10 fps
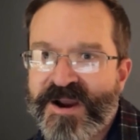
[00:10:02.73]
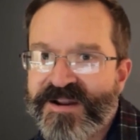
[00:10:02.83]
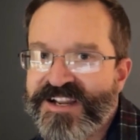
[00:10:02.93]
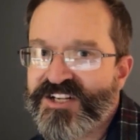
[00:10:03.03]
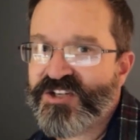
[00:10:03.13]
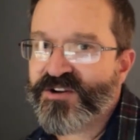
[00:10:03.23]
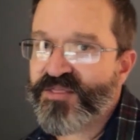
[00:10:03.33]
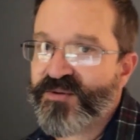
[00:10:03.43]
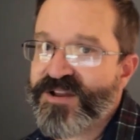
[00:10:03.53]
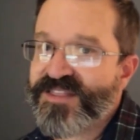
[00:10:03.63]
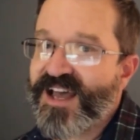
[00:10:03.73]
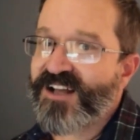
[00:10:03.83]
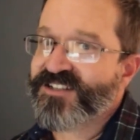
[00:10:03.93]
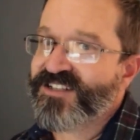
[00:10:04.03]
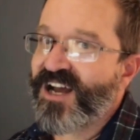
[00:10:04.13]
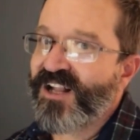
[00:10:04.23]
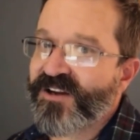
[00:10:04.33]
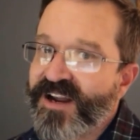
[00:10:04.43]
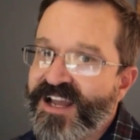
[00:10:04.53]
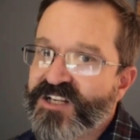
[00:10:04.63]
eats your
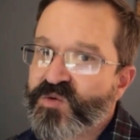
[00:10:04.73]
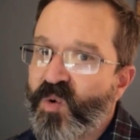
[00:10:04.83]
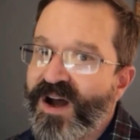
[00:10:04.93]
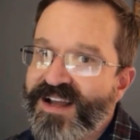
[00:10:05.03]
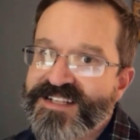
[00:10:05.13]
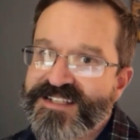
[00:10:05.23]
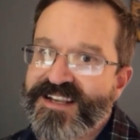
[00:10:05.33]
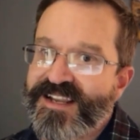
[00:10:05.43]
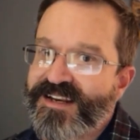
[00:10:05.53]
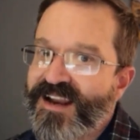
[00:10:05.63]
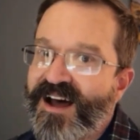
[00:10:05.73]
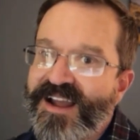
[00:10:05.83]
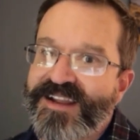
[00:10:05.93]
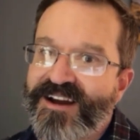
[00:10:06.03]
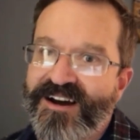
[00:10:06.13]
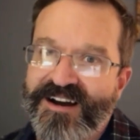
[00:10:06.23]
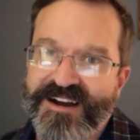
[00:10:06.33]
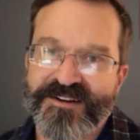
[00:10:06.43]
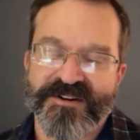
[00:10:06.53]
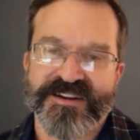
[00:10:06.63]
$3,000 XYZ
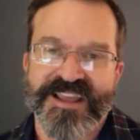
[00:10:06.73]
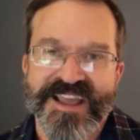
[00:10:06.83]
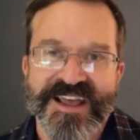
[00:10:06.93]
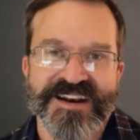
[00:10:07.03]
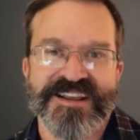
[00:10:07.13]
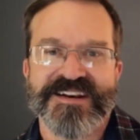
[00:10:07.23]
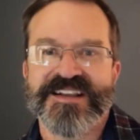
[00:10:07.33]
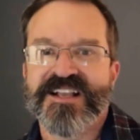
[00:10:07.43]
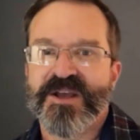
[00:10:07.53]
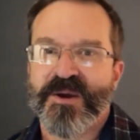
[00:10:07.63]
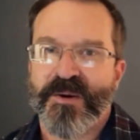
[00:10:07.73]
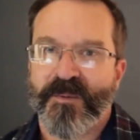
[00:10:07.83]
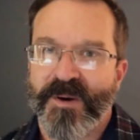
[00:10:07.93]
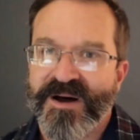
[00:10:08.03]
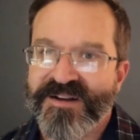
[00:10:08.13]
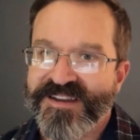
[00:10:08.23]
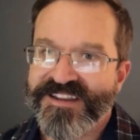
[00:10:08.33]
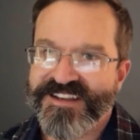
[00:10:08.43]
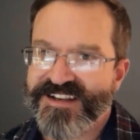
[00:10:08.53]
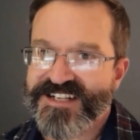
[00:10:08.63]
Nikon or Canon. Well,
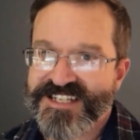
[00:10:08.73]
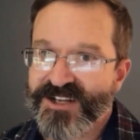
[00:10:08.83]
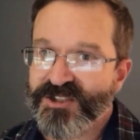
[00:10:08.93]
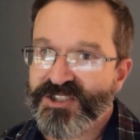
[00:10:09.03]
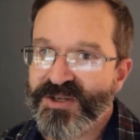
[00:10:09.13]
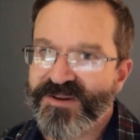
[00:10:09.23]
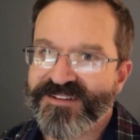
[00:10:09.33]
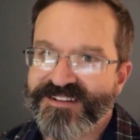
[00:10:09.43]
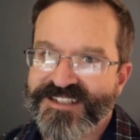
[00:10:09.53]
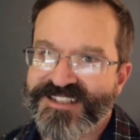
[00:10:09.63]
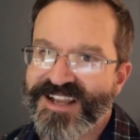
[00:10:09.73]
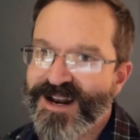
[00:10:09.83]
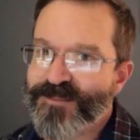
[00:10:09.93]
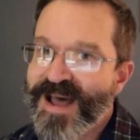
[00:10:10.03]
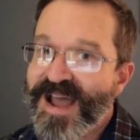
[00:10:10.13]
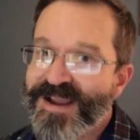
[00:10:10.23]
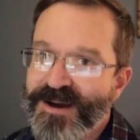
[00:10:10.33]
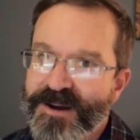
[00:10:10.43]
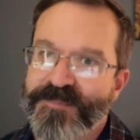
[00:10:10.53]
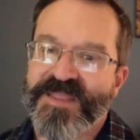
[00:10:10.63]
you can still shoot because you got a
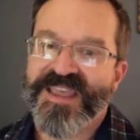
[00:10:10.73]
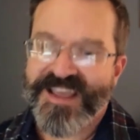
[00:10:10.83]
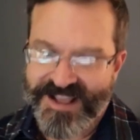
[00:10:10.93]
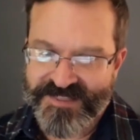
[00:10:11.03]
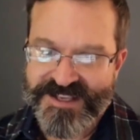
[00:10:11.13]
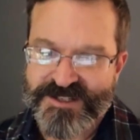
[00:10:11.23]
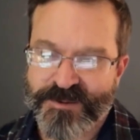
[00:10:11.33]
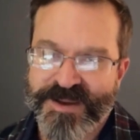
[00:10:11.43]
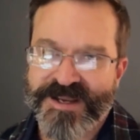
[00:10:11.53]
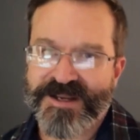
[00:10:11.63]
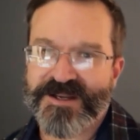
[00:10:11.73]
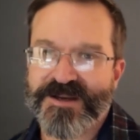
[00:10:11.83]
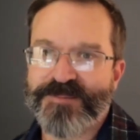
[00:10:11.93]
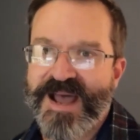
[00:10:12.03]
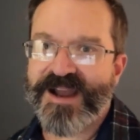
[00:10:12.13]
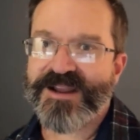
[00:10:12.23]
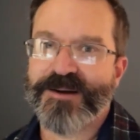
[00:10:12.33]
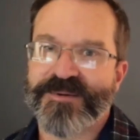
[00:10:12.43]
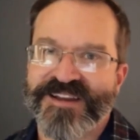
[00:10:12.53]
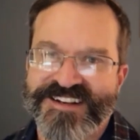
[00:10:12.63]
backup, and this will make a good
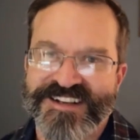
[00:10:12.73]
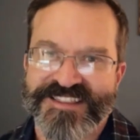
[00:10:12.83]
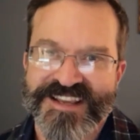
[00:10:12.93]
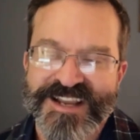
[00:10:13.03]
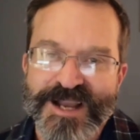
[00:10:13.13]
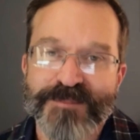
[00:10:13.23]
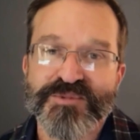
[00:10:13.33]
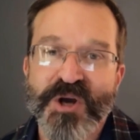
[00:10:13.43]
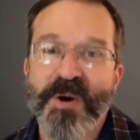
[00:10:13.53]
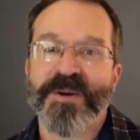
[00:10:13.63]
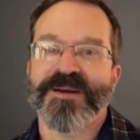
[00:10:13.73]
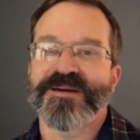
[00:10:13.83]
backup. And you think I'm joking,